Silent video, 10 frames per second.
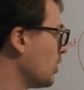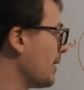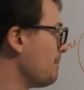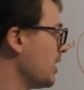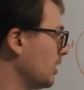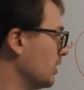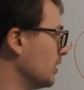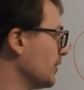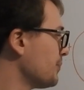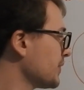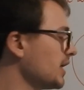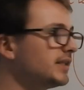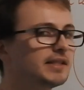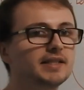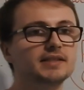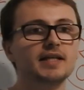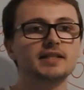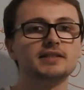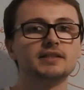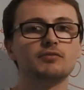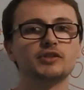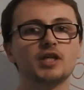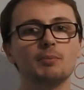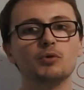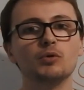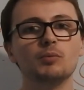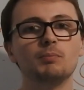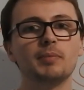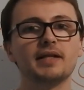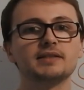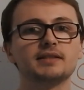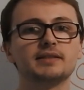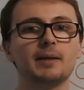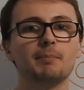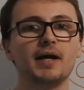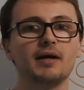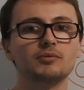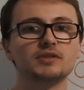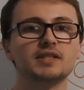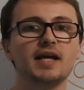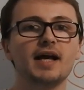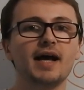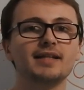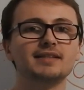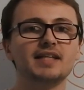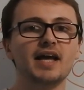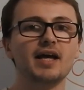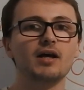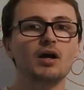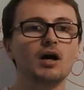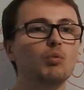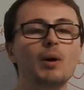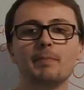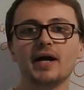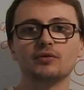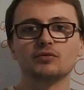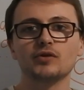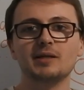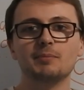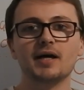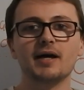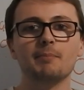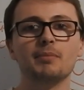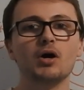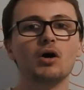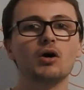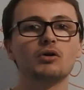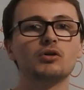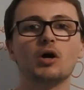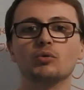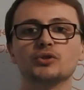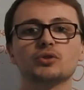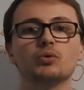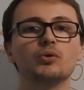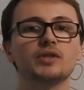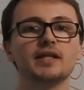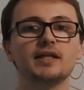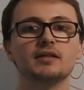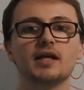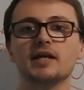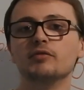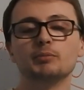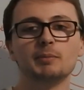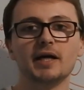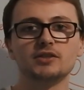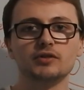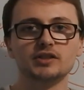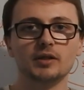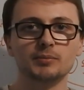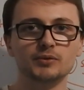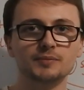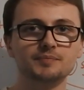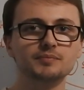Y per. So this is, for example, bet £10 and get a £1 free bet per goal scored in a football match, for example.